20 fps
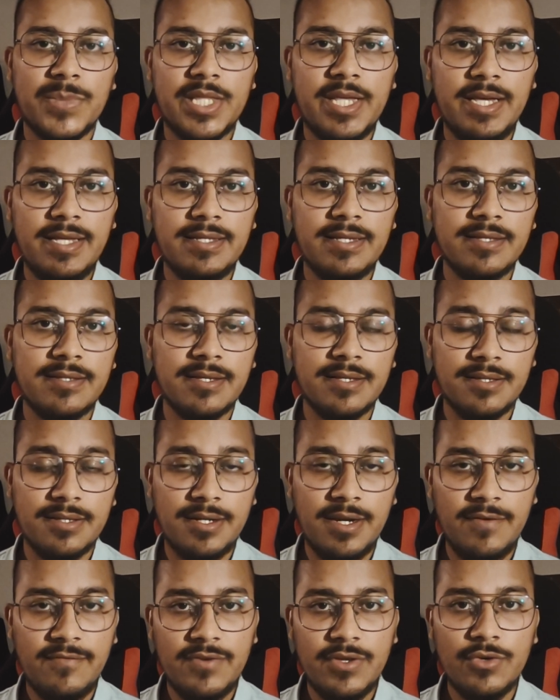thesis
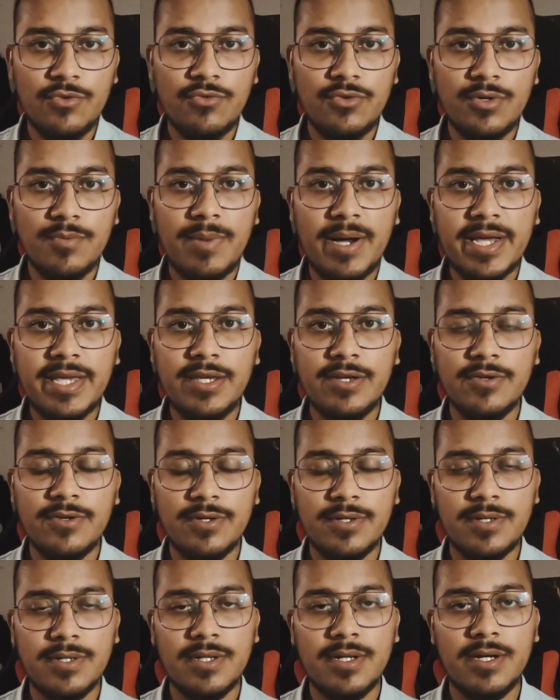is reviewed by
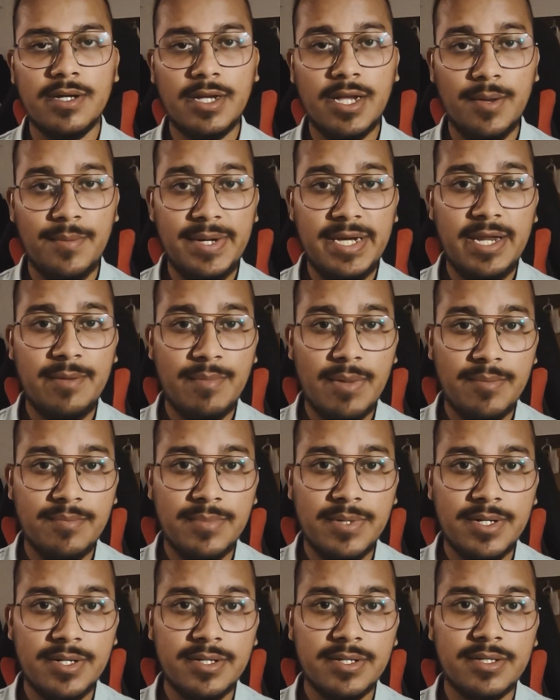your committee
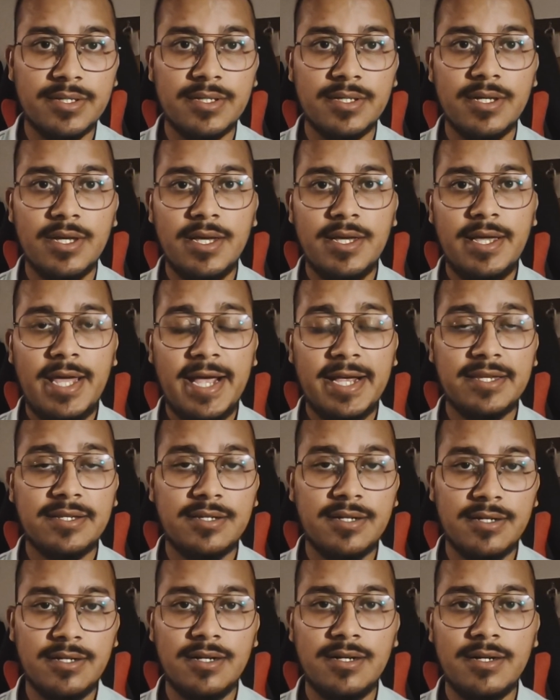members,
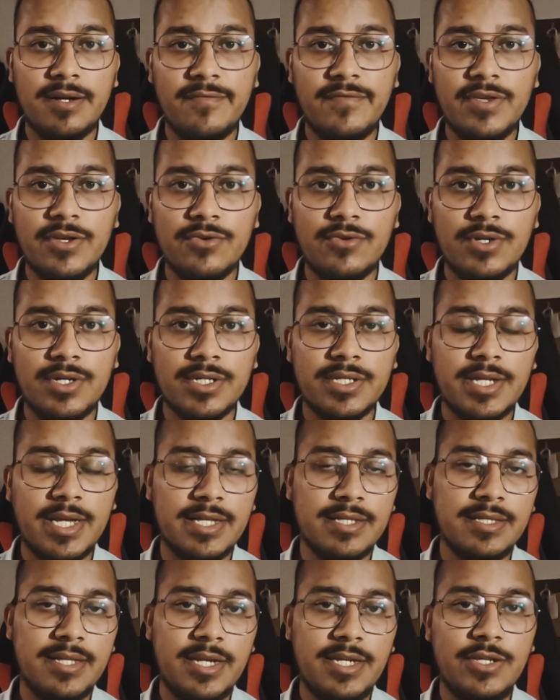external reviewers,
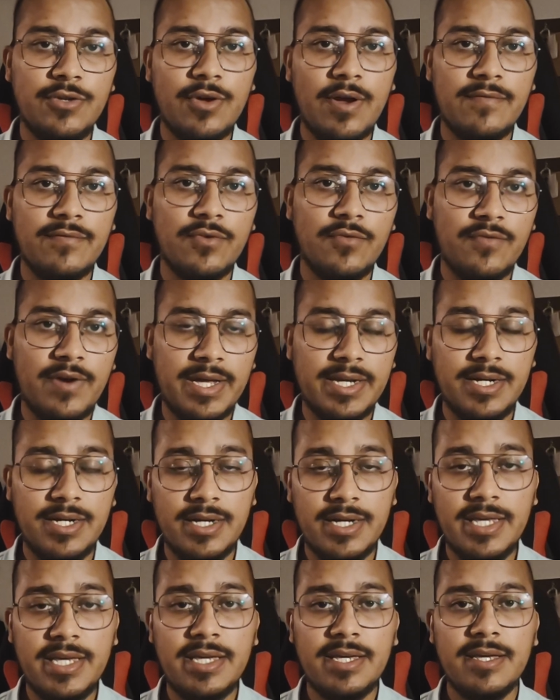and then you have to
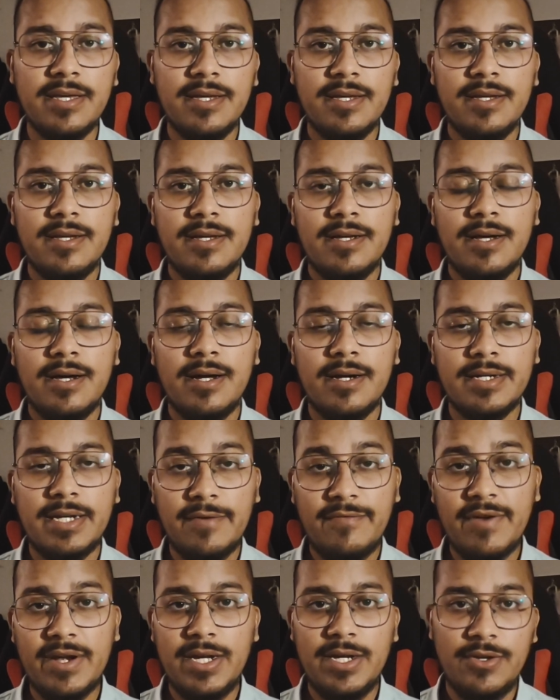finally
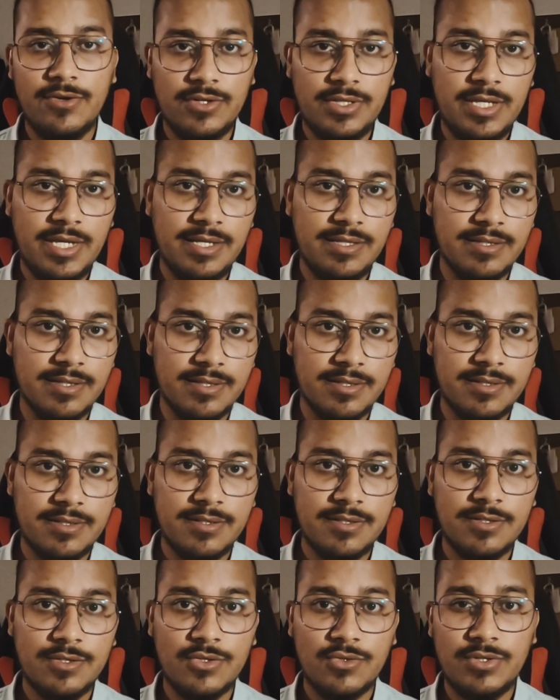defend your
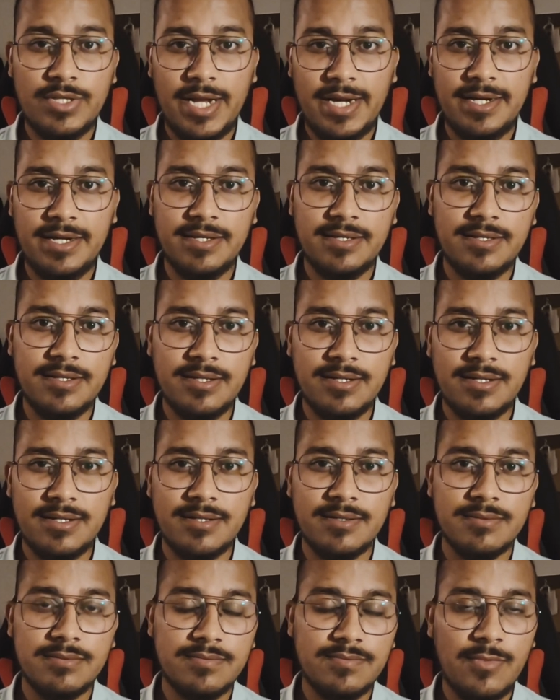thesis. So that is
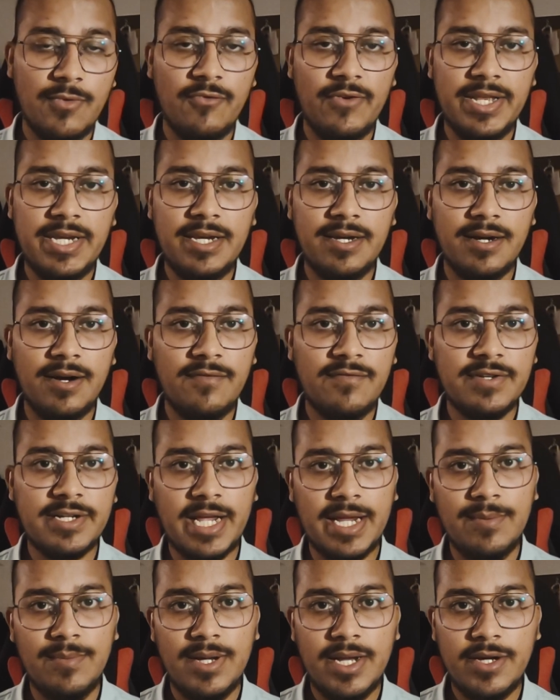the very rough
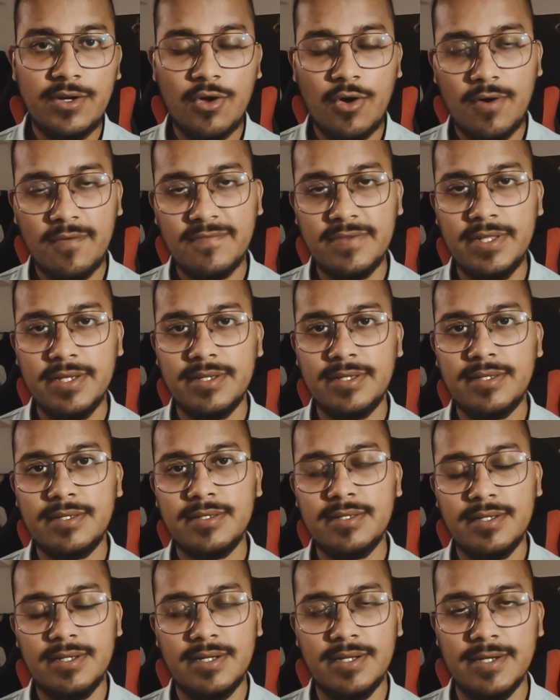timeline of
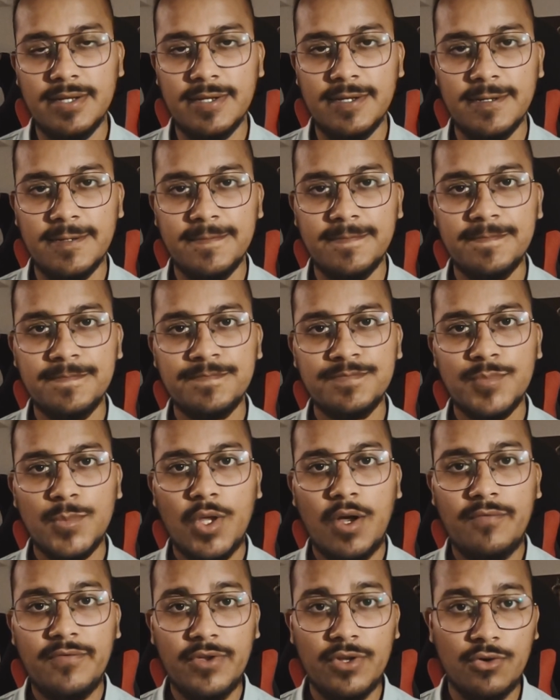this
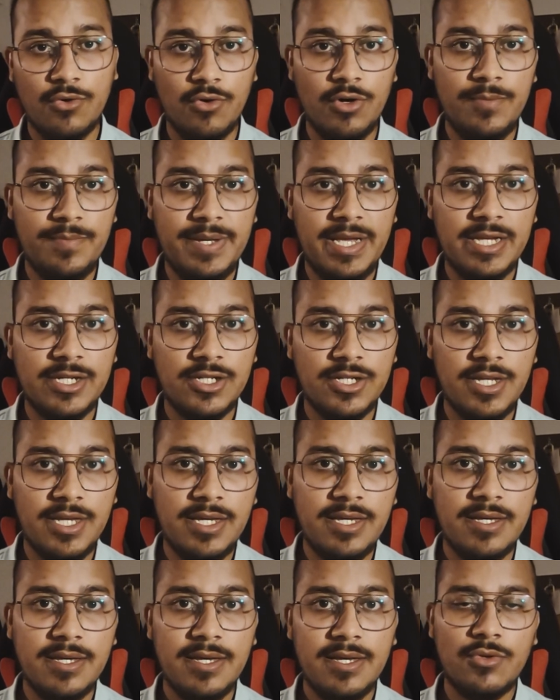of your whole
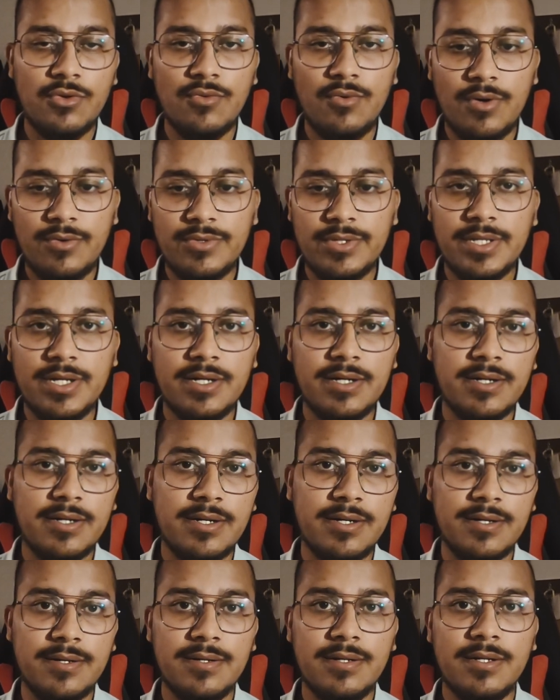PhD. Throughout
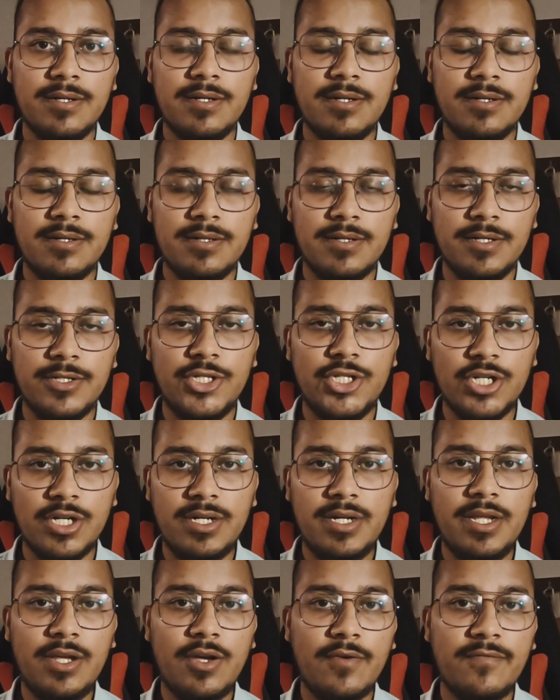the
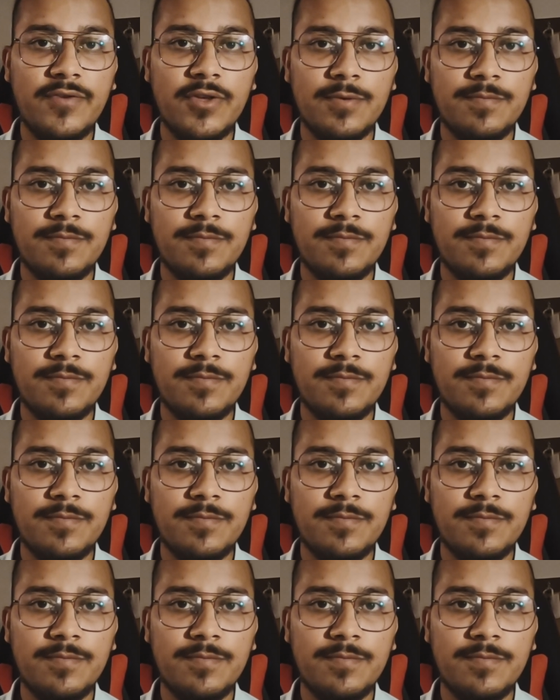journey of